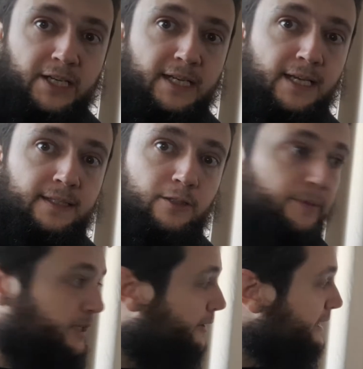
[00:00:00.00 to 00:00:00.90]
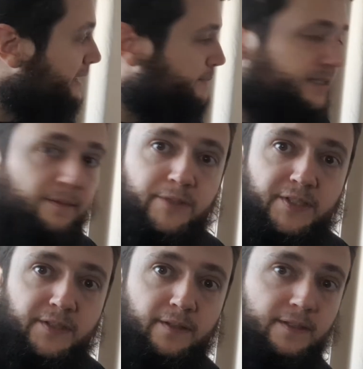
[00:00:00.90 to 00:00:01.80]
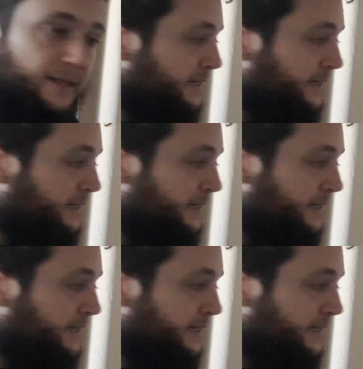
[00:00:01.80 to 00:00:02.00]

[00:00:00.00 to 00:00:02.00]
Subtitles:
in x, it'll be going up some distance.